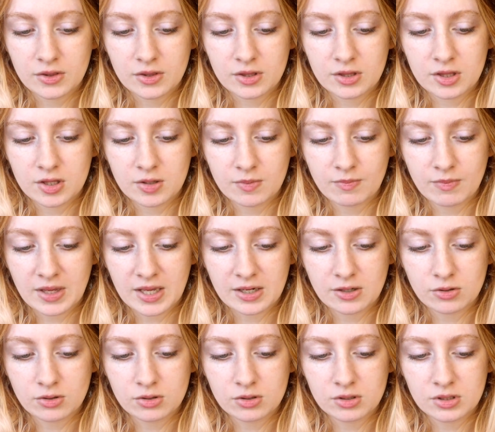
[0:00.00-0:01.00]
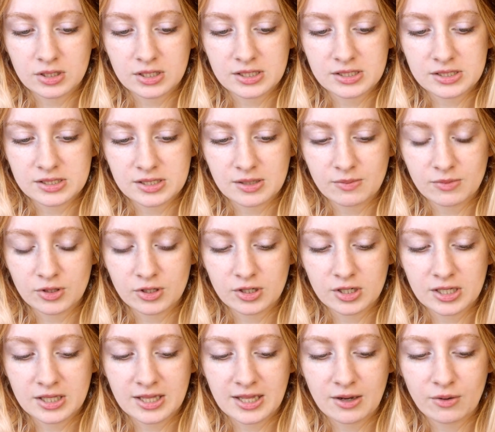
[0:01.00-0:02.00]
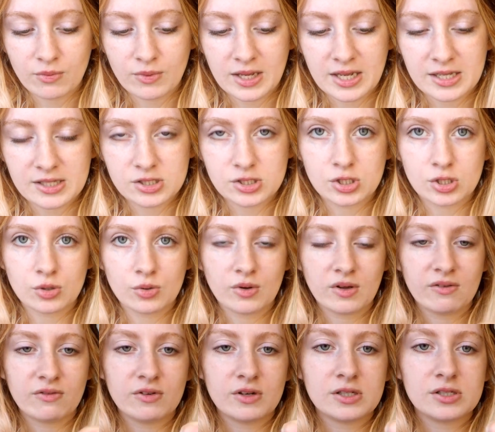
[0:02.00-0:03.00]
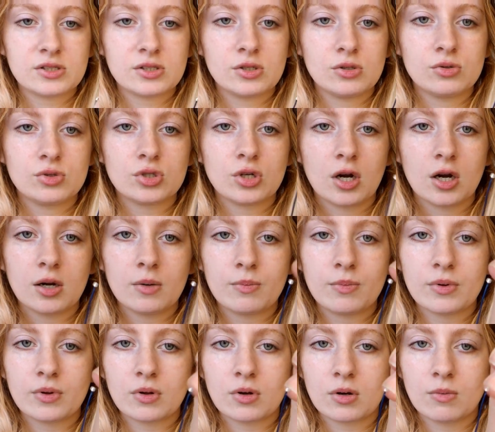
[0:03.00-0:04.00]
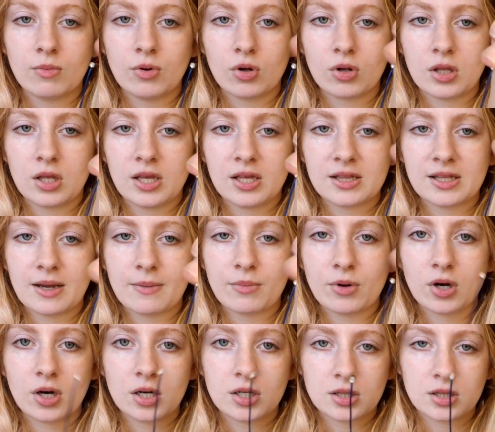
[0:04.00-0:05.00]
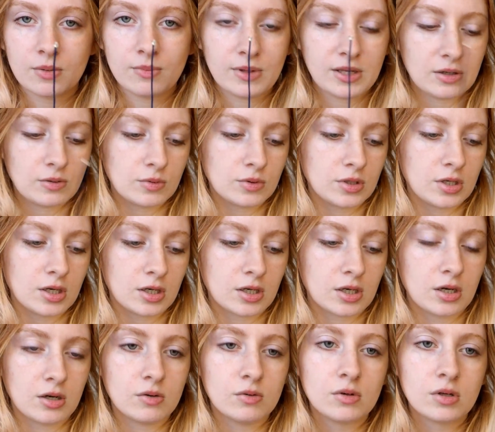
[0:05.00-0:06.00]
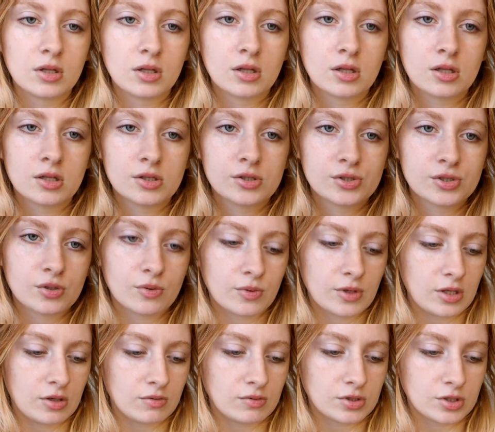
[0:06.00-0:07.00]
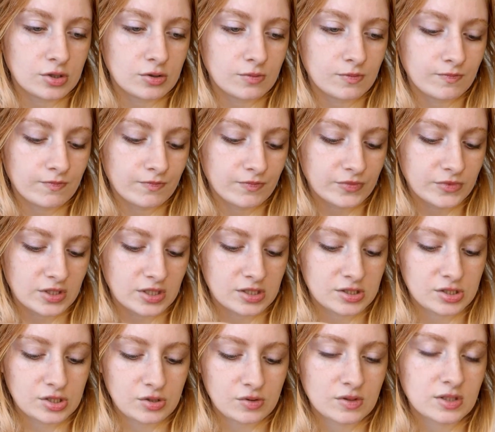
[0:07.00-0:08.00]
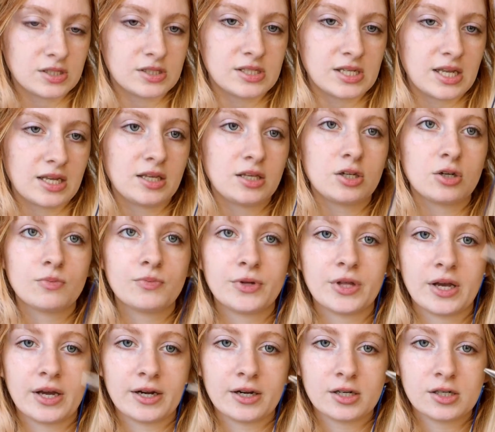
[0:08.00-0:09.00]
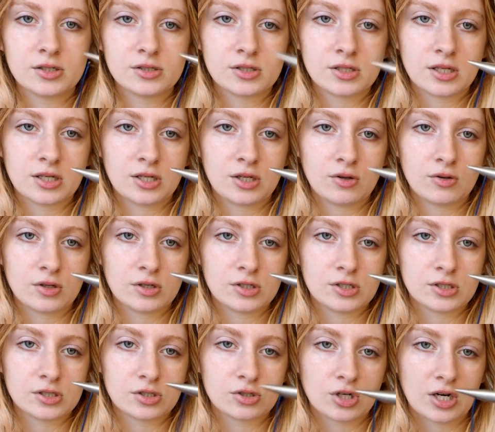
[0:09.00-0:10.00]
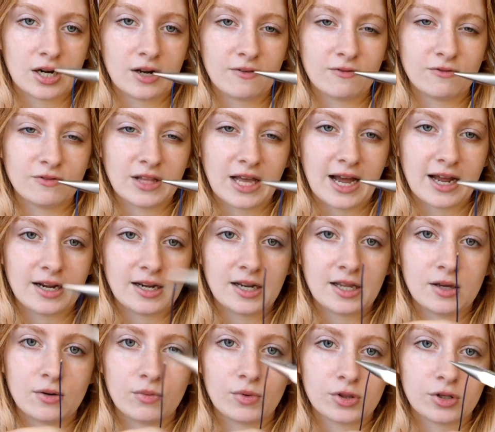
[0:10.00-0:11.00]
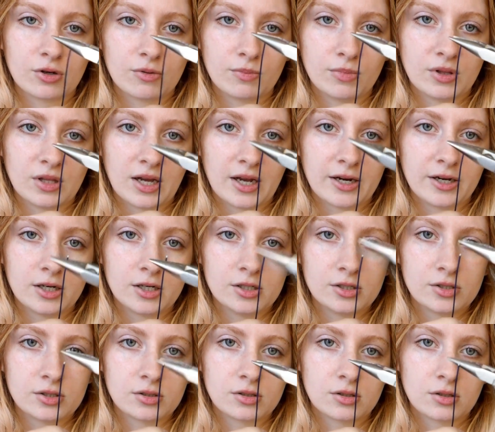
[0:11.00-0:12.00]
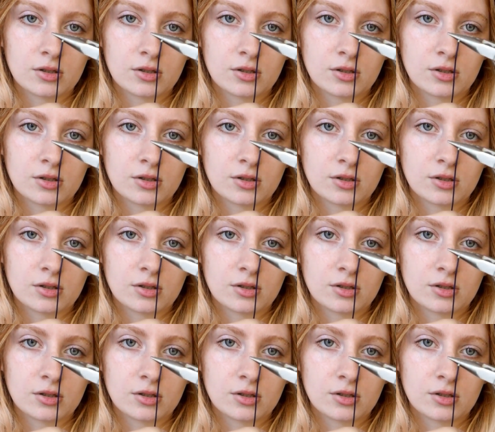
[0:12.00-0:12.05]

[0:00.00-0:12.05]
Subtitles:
The metal is similar in that way to if it is too sharp or bulky at that part, the bead will not go. So what you do is you can take your pliers and you can just try to flatten it with your pliers.